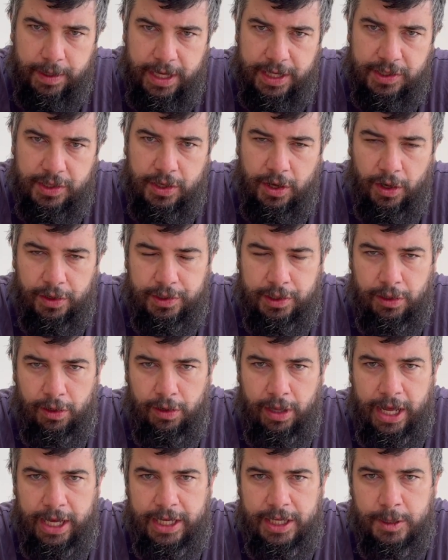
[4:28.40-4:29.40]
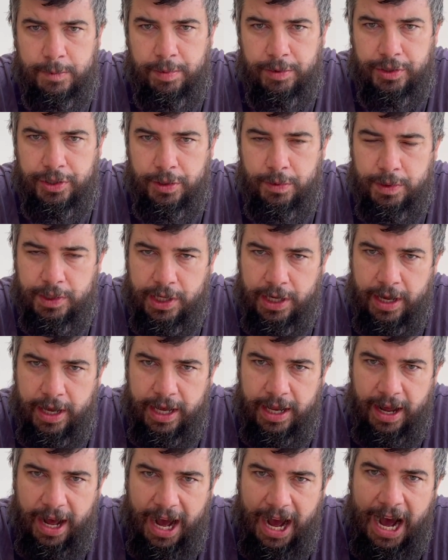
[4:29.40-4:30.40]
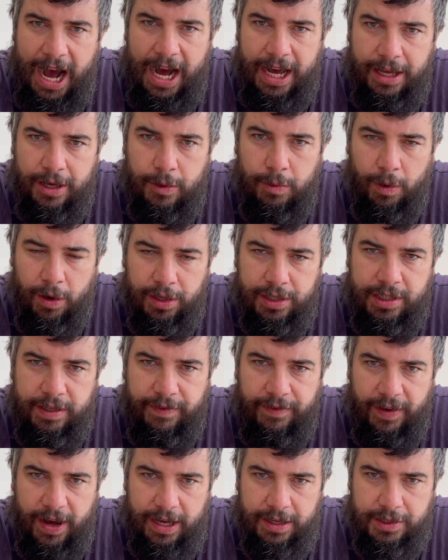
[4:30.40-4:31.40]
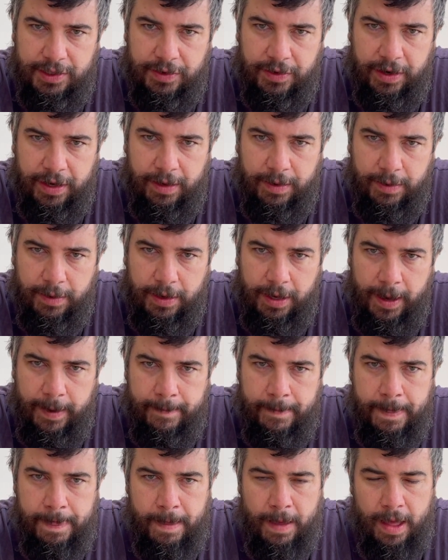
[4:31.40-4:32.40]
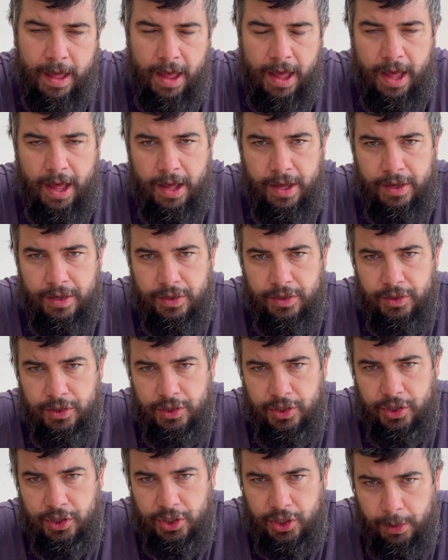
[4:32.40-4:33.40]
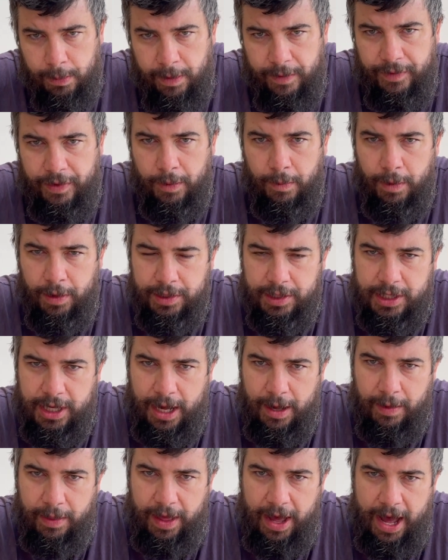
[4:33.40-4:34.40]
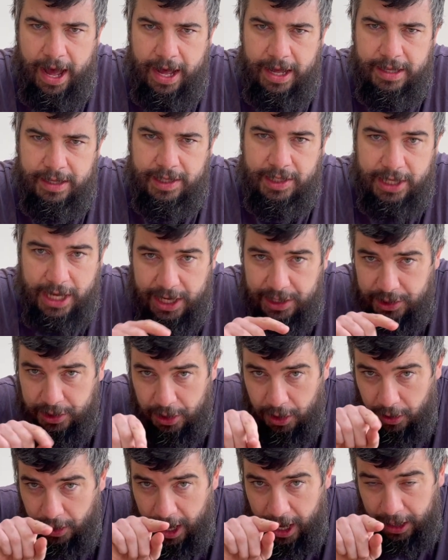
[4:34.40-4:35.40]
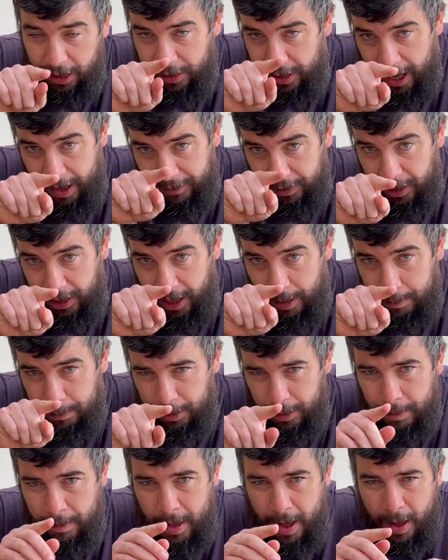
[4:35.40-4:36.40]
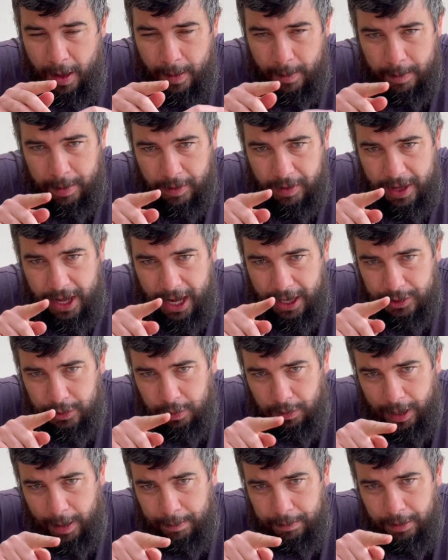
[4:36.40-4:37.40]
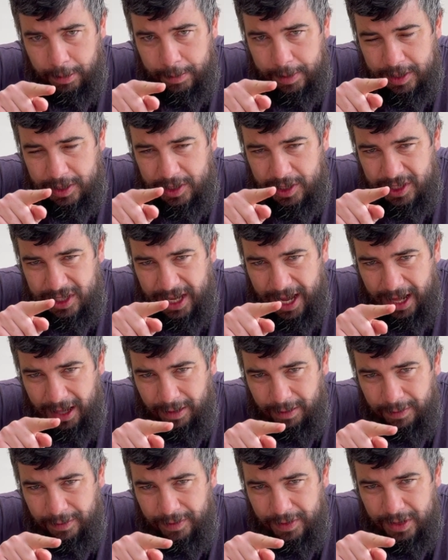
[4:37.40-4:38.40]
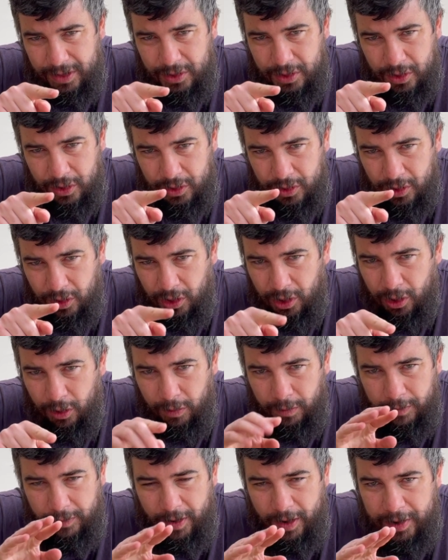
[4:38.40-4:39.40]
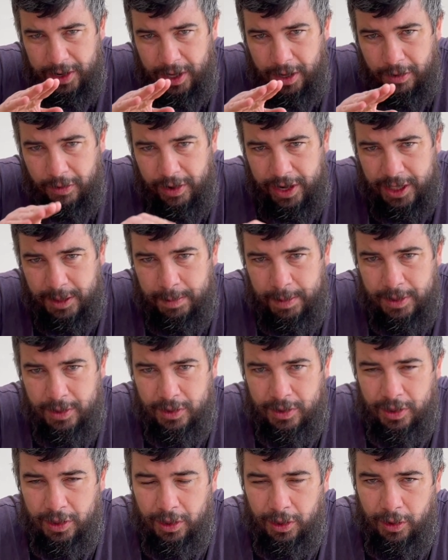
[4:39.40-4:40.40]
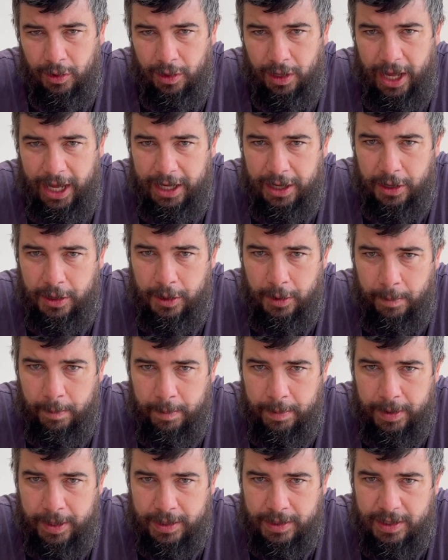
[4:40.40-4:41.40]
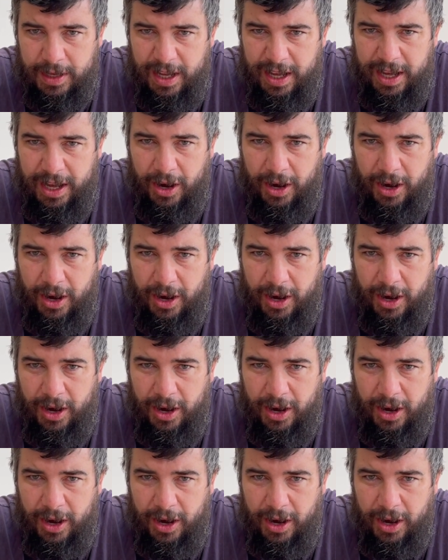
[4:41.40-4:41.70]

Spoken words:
It's got to look like it's produced in a high quality factory, okay? Some of the ones out there say Stone Island, have a little emblem, but the actual emblem itself doesn't look very crisp. It doesn't look like a compass.